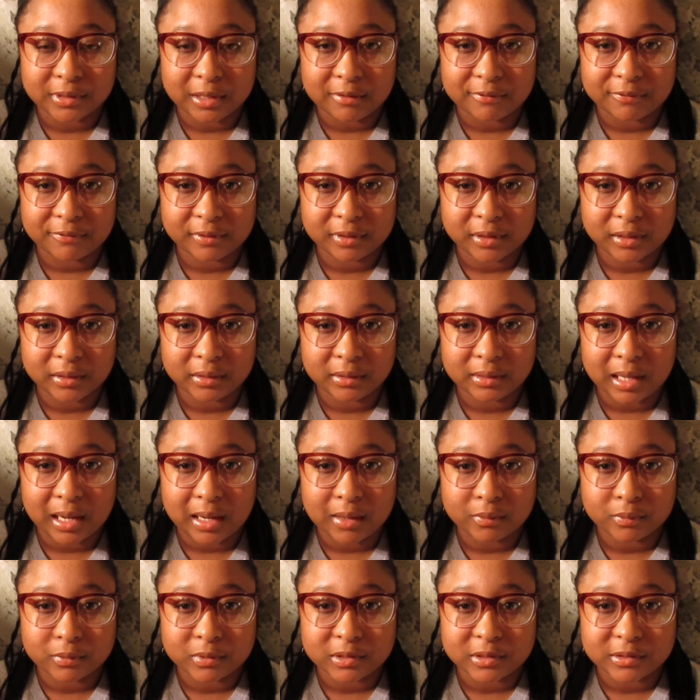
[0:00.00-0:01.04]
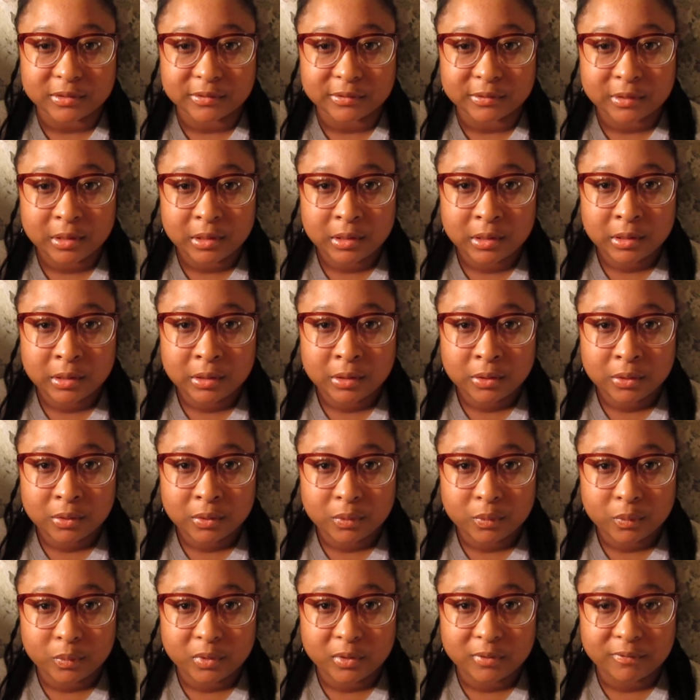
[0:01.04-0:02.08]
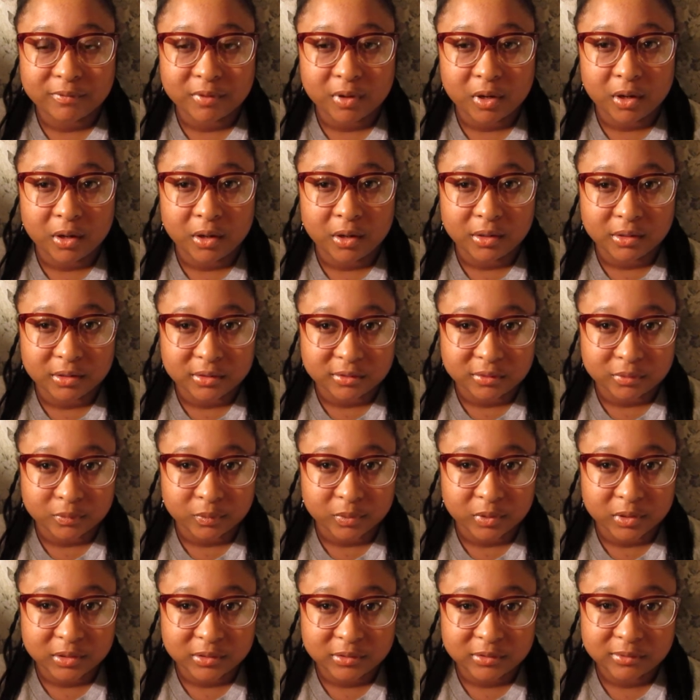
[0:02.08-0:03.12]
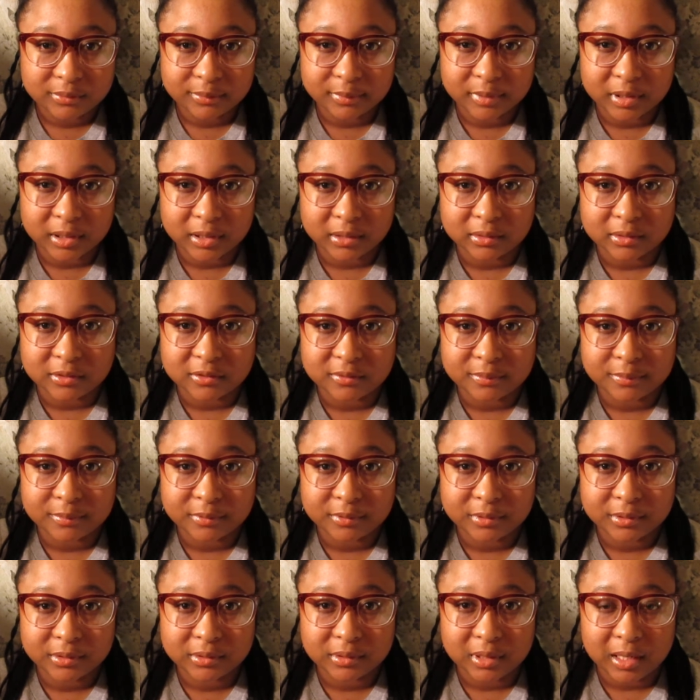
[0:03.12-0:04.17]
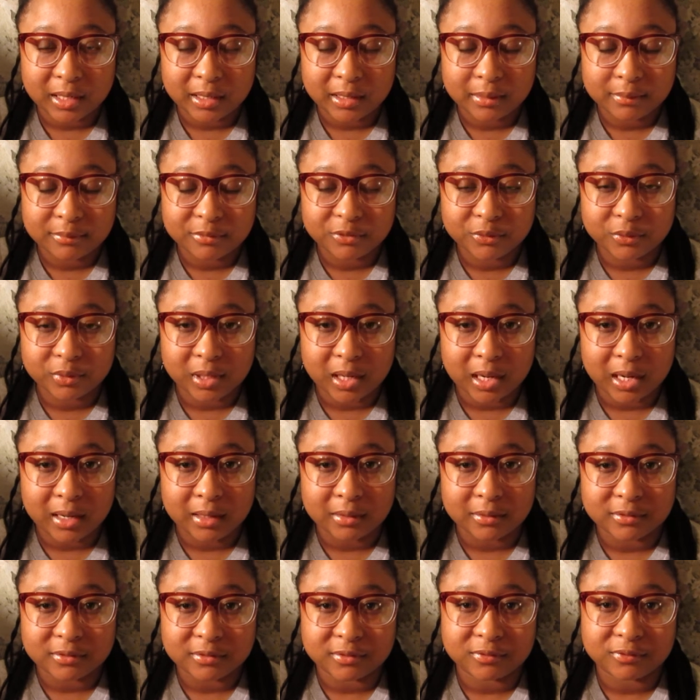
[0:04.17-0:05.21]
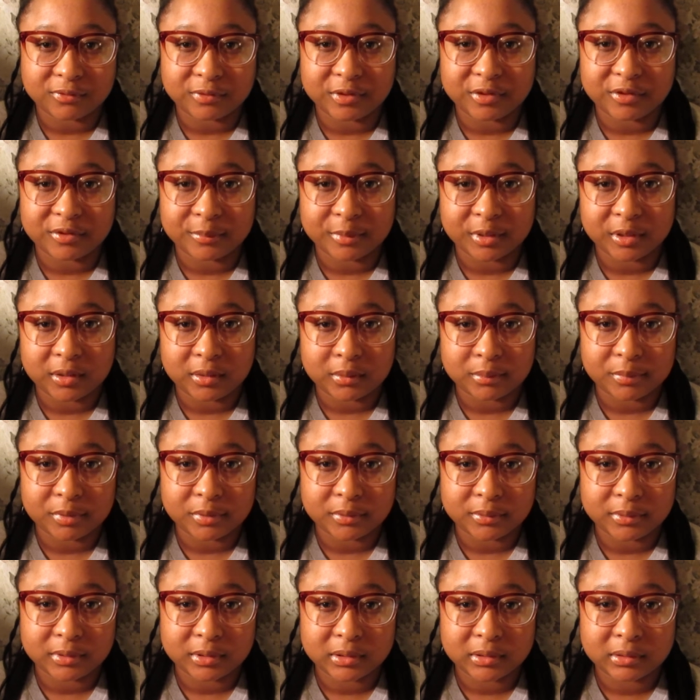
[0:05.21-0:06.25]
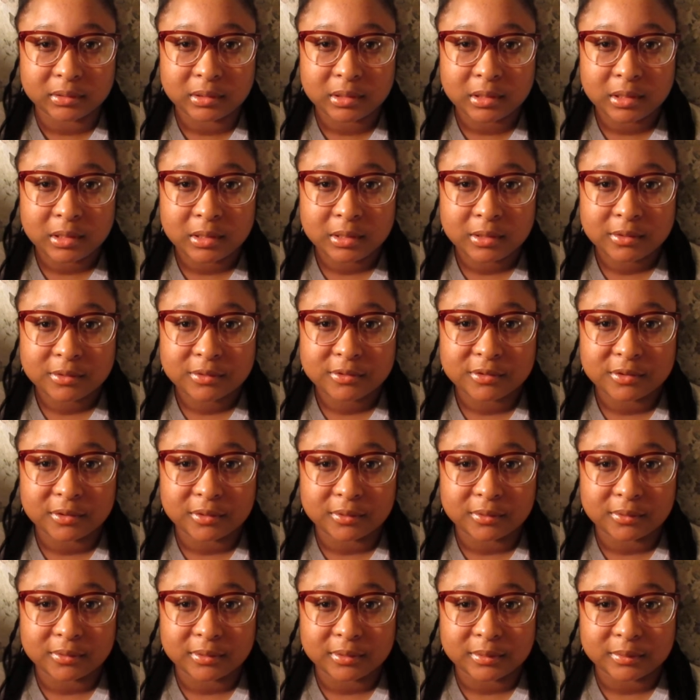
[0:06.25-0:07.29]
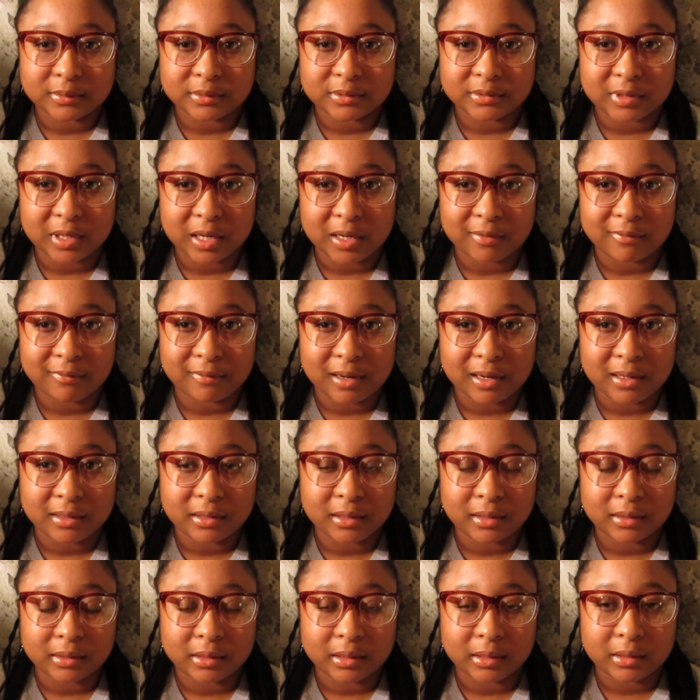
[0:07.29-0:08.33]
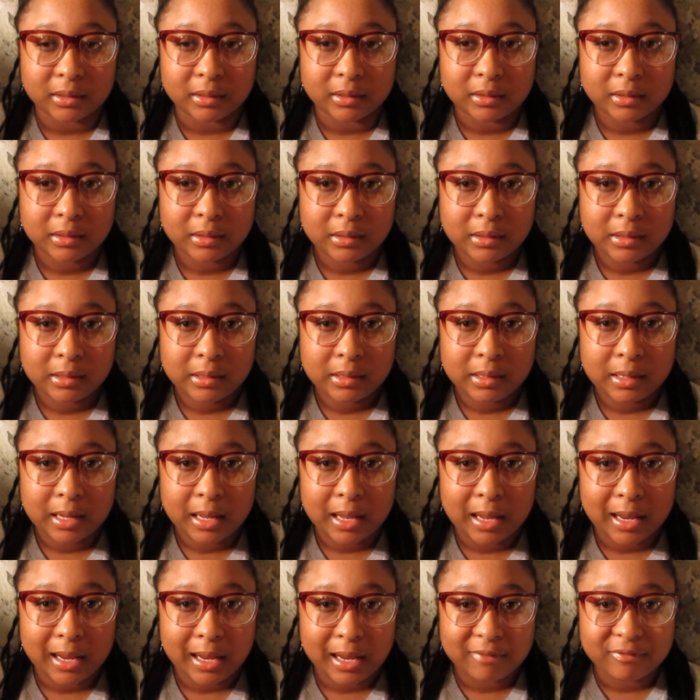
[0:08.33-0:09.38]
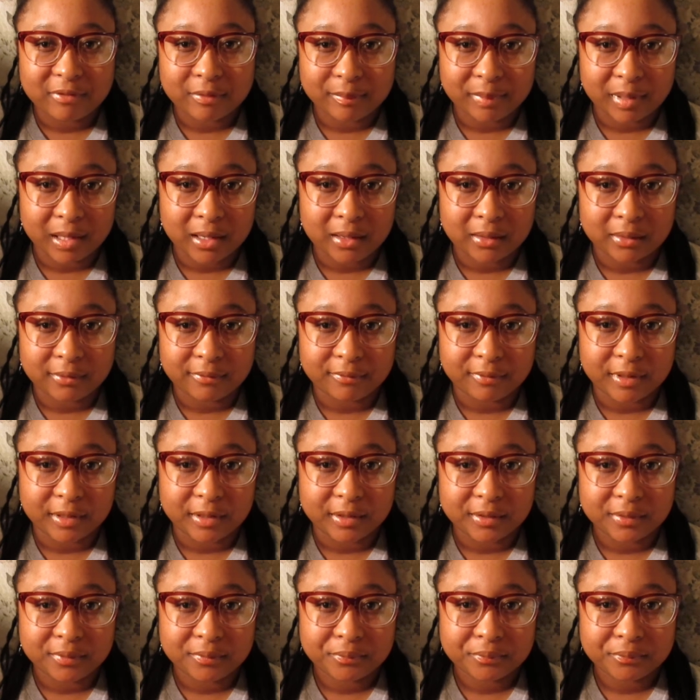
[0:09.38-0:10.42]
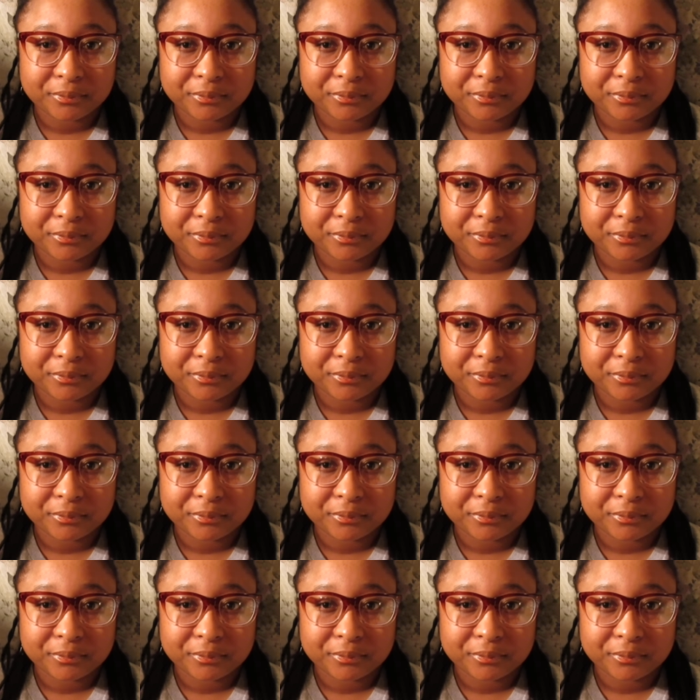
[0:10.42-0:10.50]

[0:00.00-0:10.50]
I feel like that was one of the hardest ones, but at this point I am doing an honors enrichment component, so it was ironic that I have a blog already,